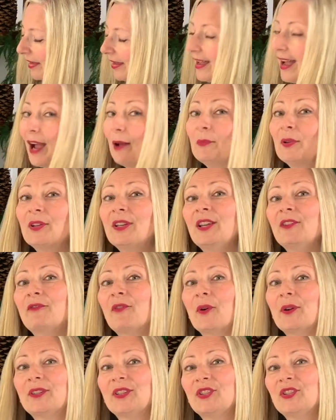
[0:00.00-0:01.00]
I'm looking
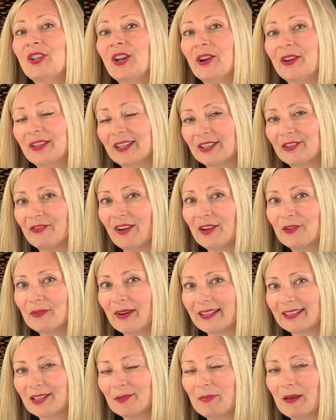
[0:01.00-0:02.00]
forward to sharing this fun
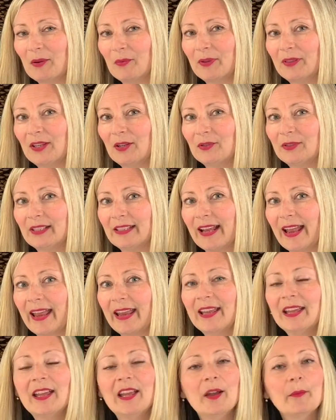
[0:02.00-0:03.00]
recipe with you
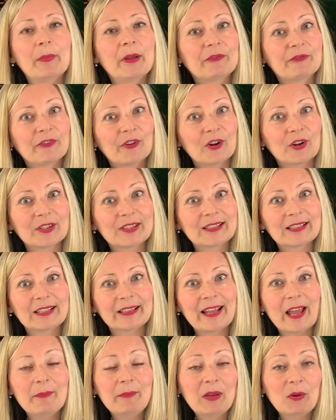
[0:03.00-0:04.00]
today, but first,
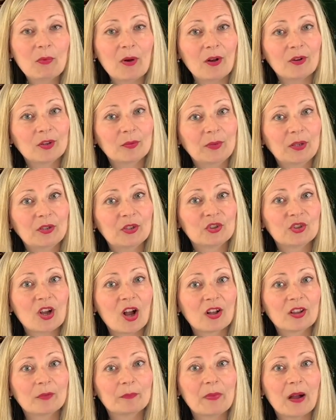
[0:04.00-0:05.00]
let me welcome you to
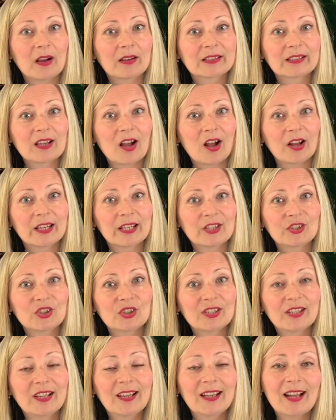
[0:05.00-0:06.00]
Chocolate Box Cottage.
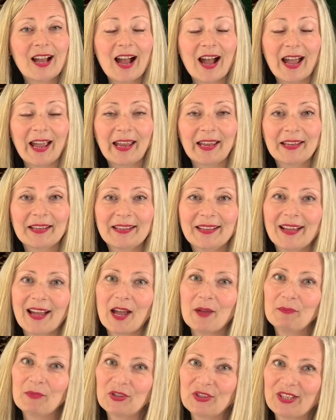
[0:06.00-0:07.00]
Hi,
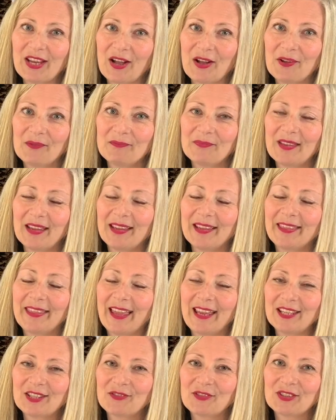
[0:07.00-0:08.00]
I'm Michelle.
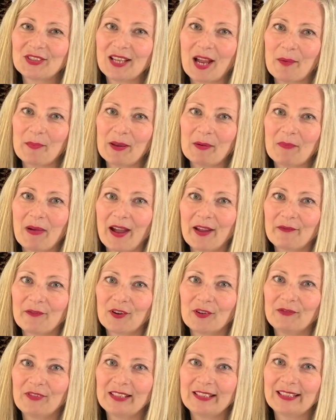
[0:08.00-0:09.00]
Thanks for stopping by for
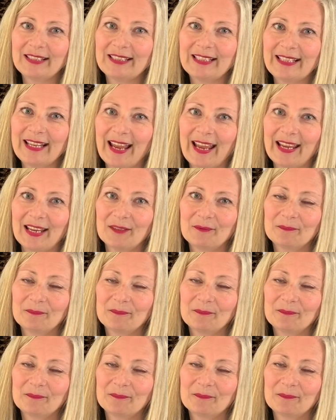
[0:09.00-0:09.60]
a visit today.